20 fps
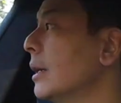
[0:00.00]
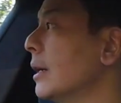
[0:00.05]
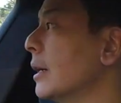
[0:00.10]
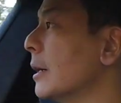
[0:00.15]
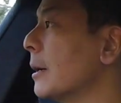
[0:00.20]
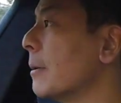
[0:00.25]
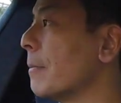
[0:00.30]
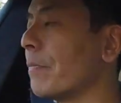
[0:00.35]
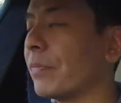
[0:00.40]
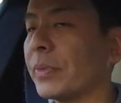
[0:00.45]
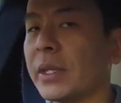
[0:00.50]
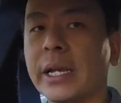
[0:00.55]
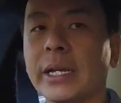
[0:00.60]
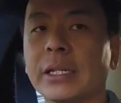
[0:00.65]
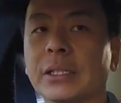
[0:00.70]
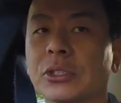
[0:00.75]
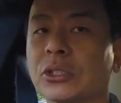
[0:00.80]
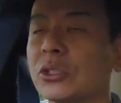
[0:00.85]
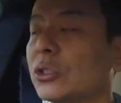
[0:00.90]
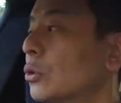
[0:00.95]

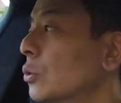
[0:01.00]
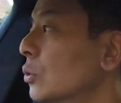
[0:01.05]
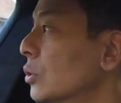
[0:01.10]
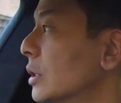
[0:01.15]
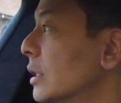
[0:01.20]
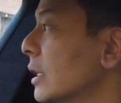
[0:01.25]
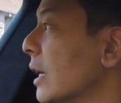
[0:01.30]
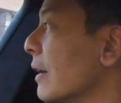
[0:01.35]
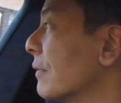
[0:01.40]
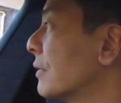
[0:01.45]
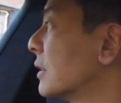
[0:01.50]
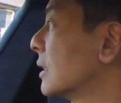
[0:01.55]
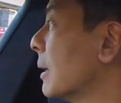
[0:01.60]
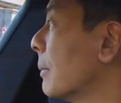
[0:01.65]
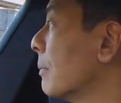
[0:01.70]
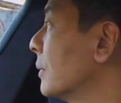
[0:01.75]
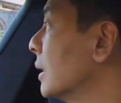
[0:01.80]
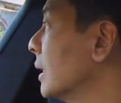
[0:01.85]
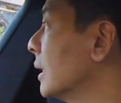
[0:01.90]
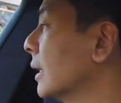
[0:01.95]
and it's good to have
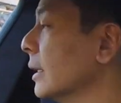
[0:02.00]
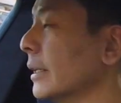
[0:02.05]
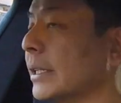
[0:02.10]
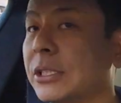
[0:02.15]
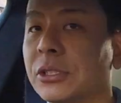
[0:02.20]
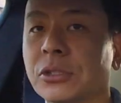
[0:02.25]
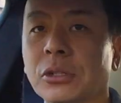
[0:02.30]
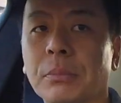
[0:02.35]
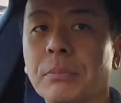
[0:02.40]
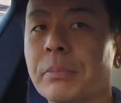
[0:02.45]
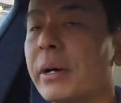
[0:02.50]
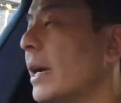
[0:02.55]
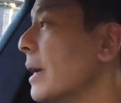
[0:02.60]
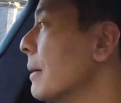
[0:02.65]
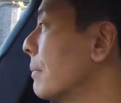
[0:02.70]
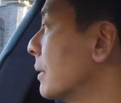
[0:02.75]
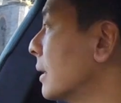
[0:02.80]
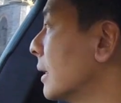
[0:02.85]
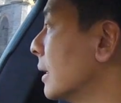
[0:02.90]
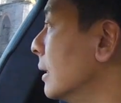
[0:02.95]
something at least on
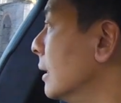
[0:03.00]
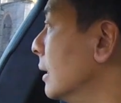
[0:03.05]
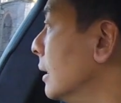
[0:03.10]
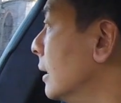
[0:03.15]
paper